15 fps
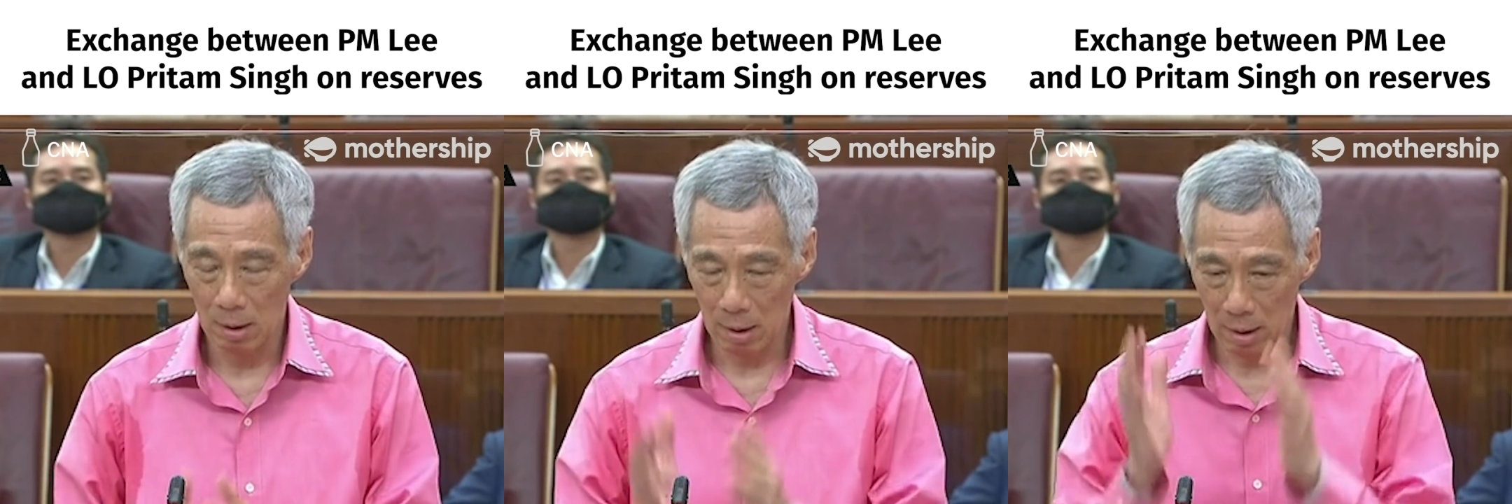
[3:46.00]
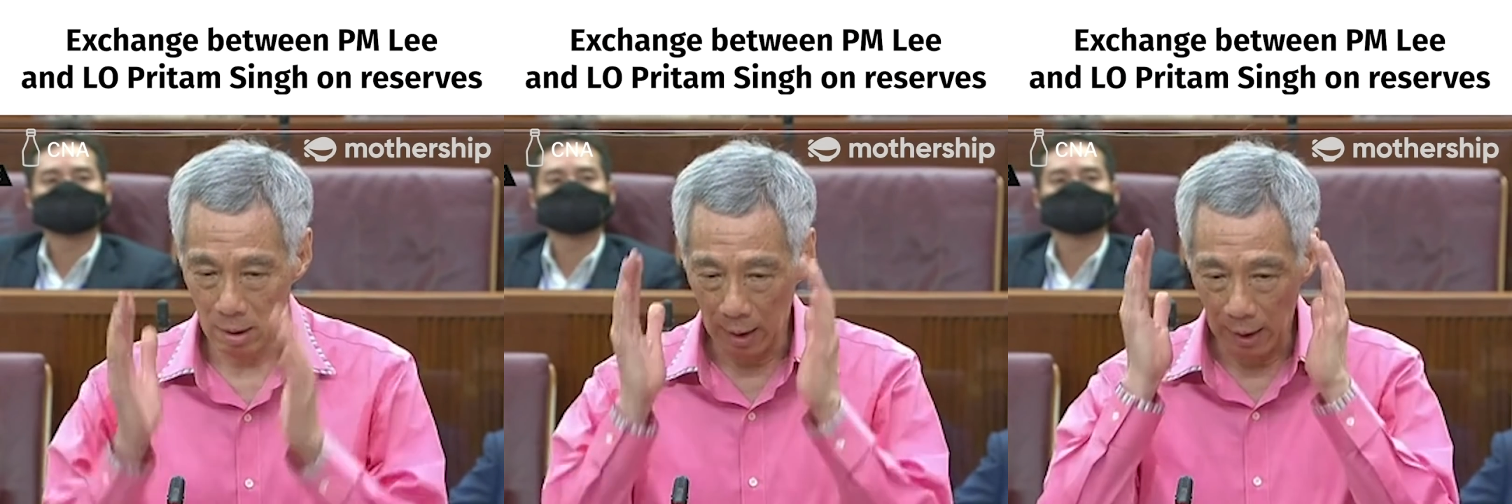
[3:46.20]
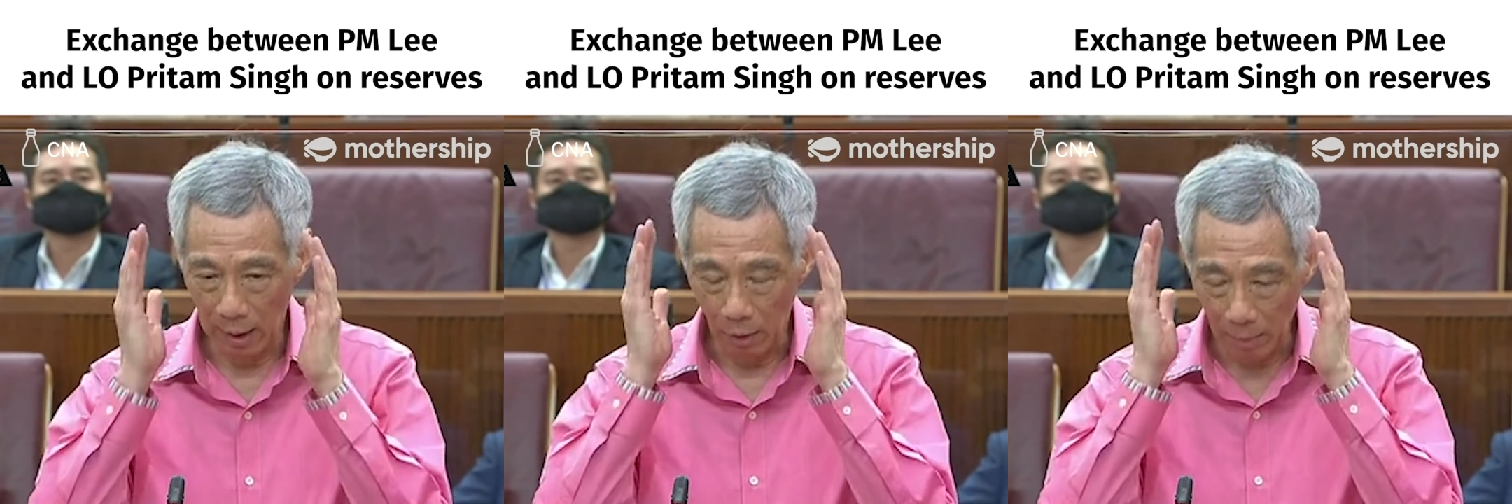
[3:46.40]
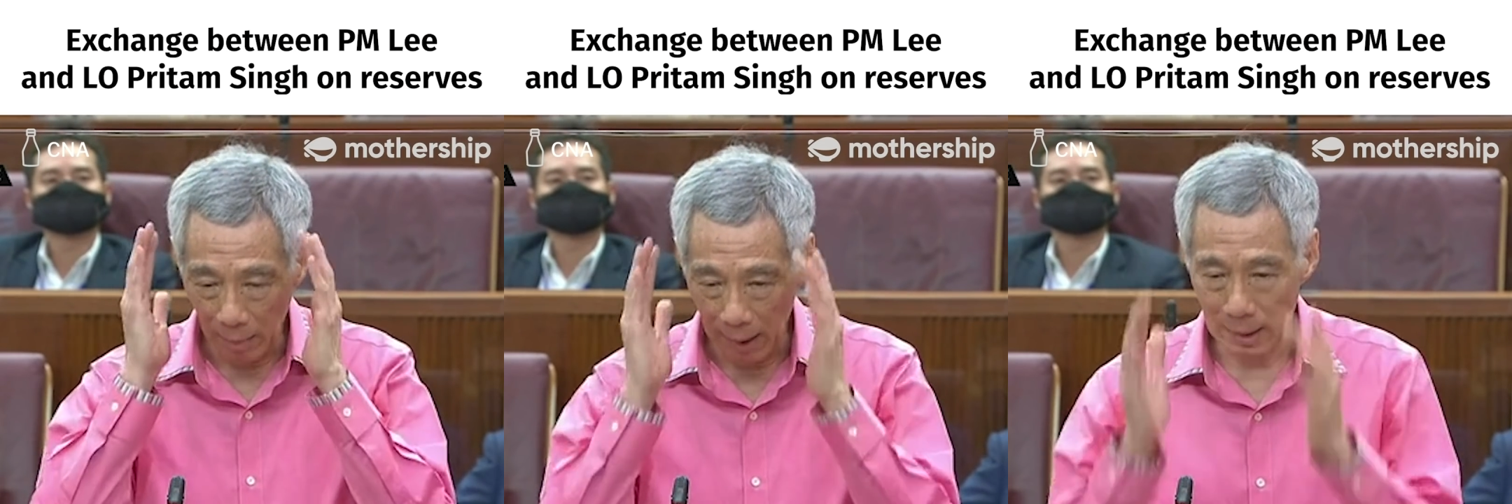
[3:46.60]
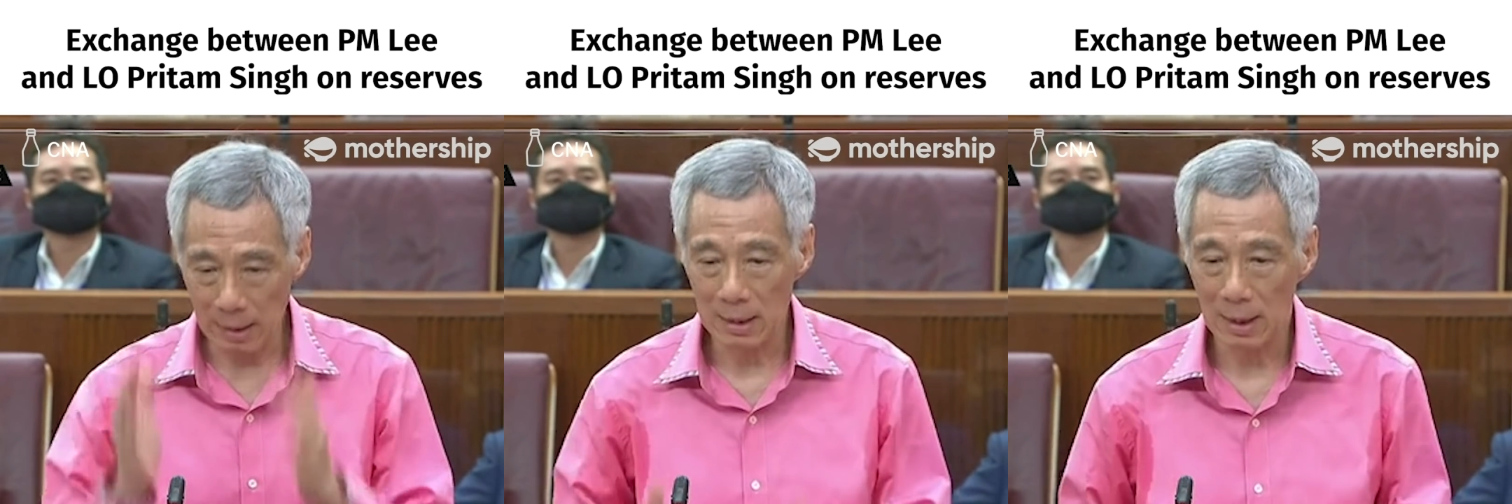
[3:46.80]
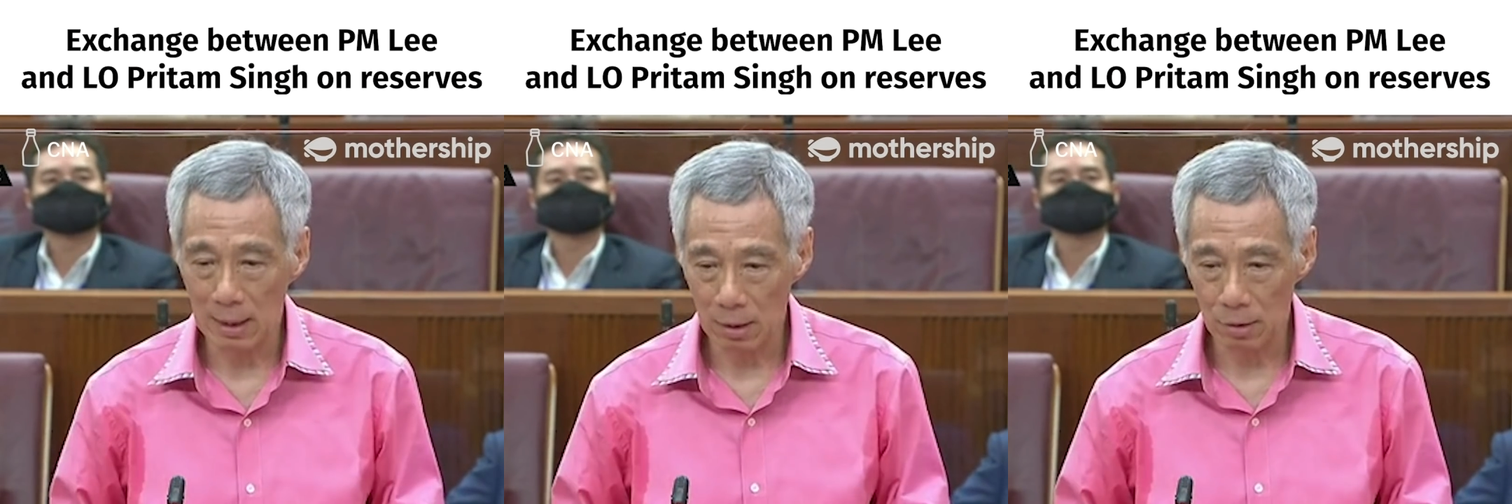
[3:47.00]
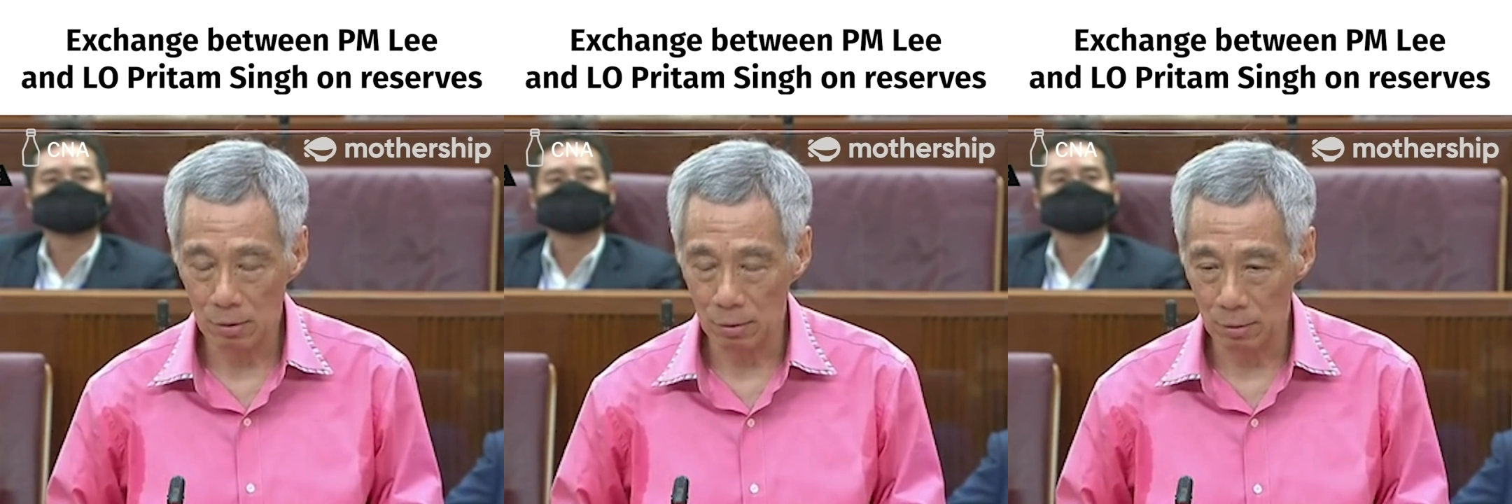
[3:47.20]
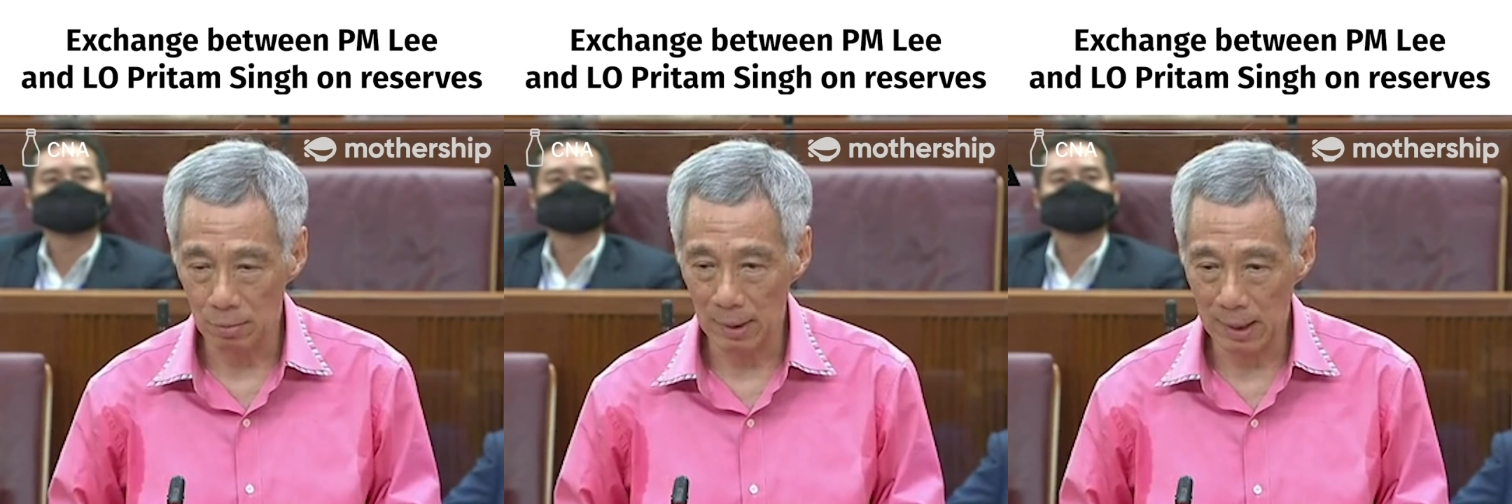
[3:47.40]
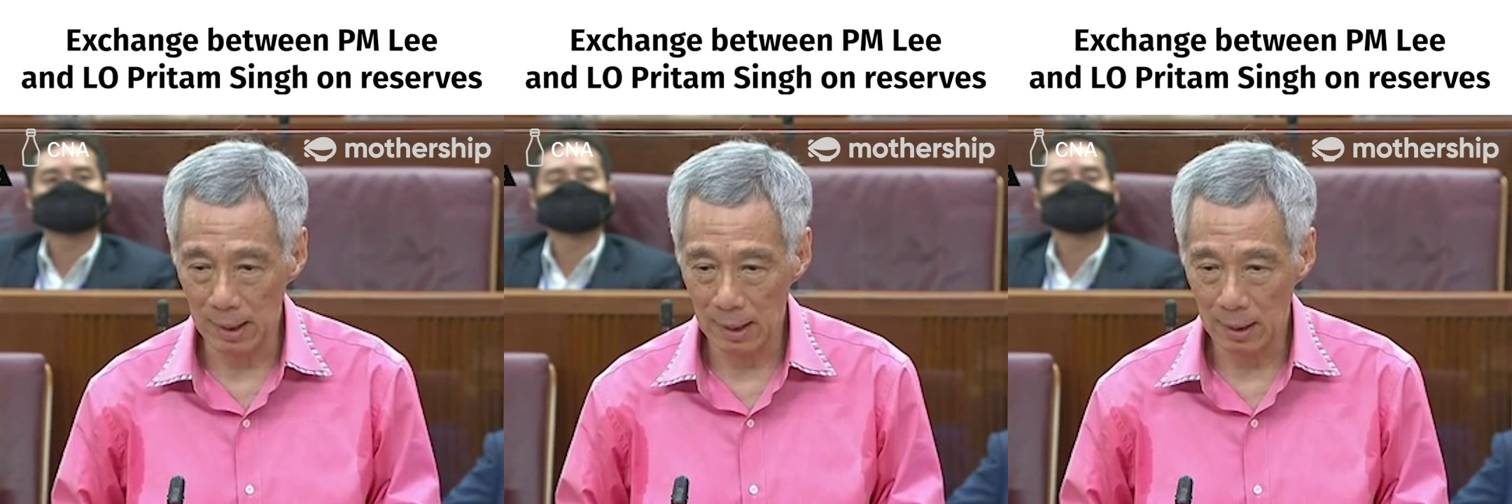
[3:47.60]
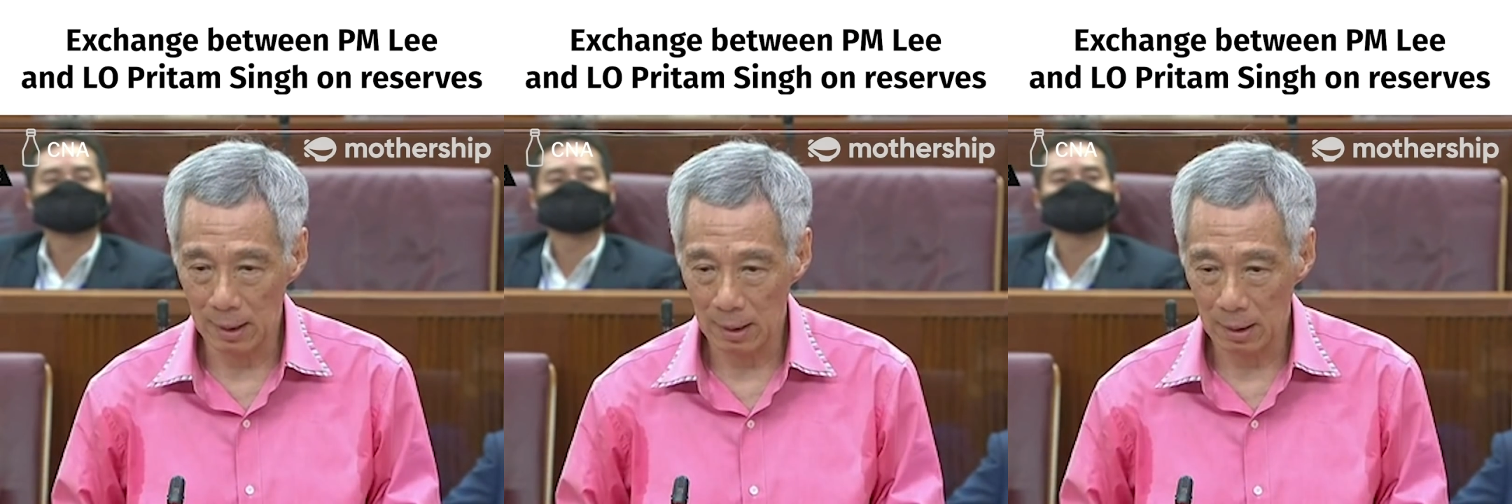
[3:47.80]
that our mindset should
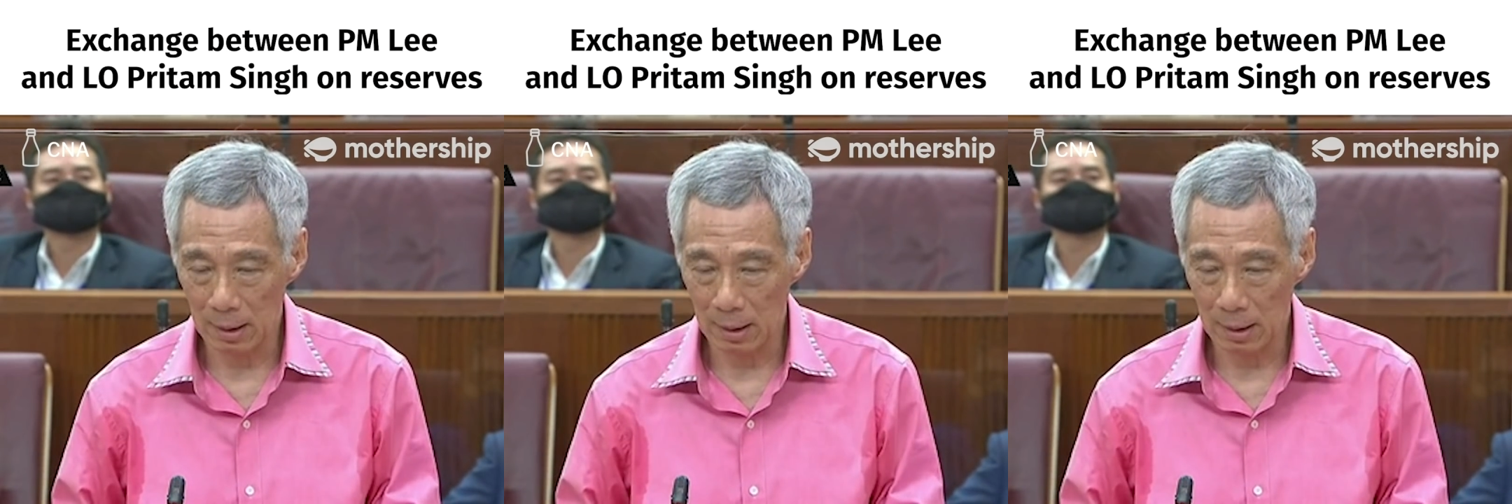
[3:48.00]
be,